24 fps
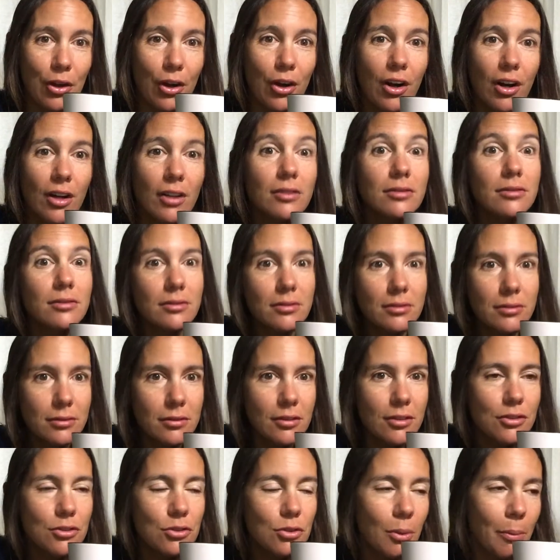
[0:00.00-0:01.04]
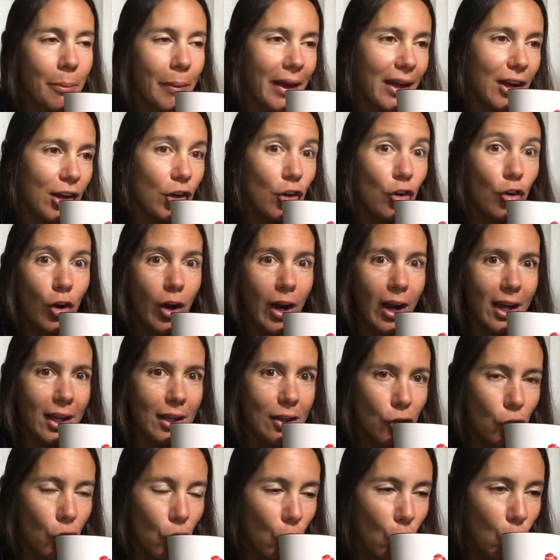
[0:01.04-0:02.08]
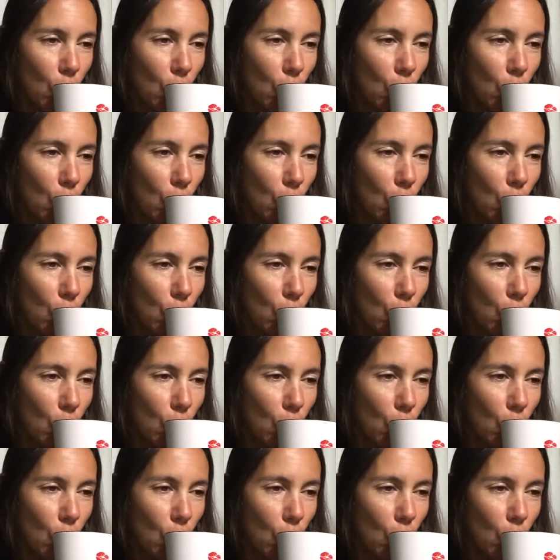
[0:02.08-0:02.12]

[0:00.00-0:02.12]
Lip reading: her. So I'm like, great.